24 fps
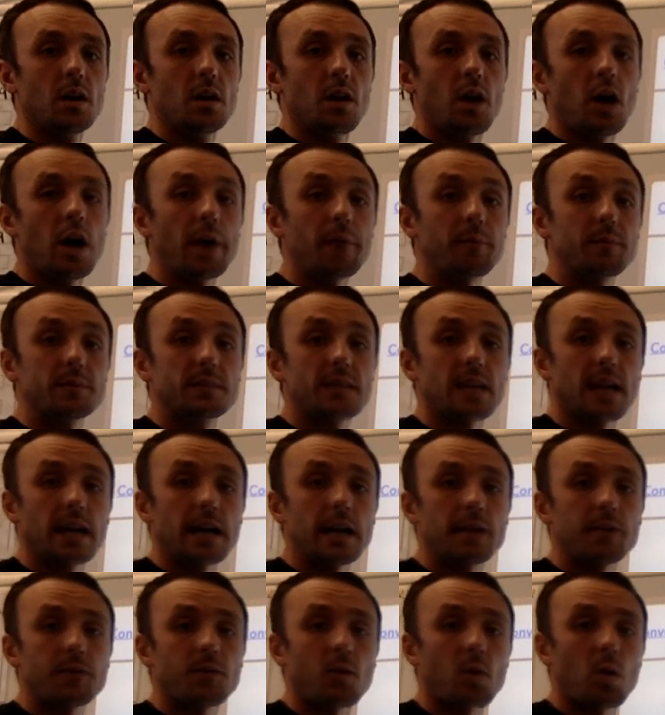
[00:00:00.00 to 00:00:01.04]
All right,
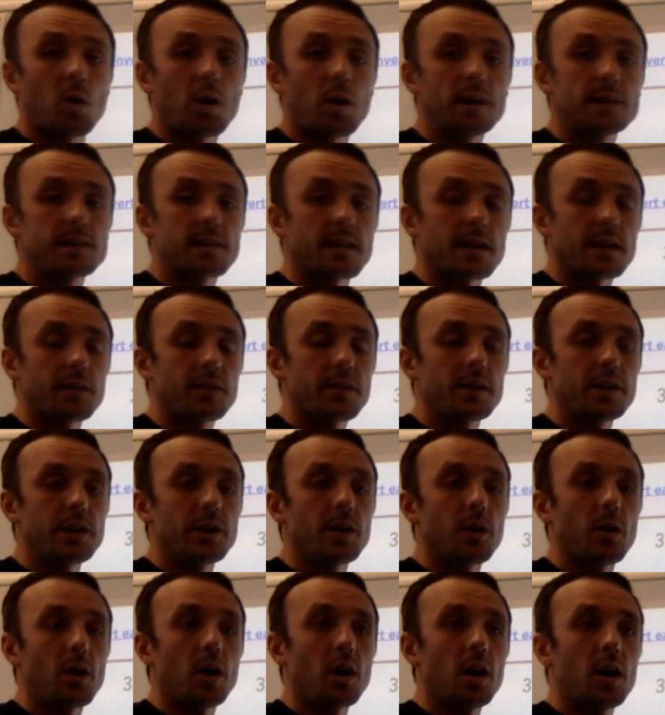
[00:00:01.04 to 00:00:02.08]
time for our second
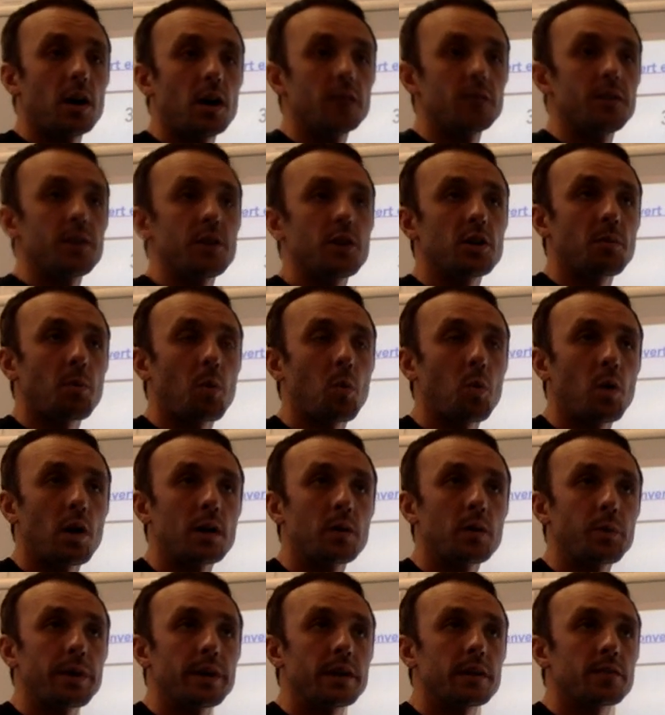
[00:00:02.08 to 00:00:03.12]
video. On video number
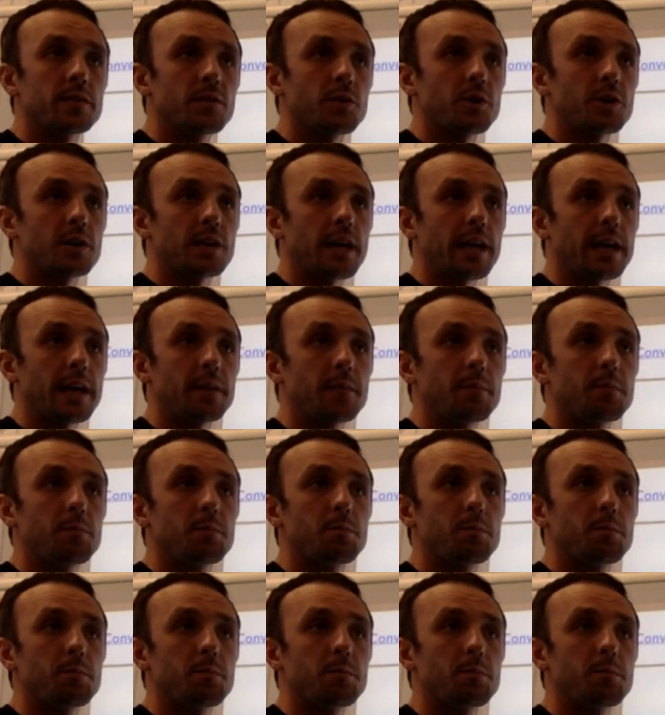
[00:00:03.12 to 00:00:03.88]
1, we converted a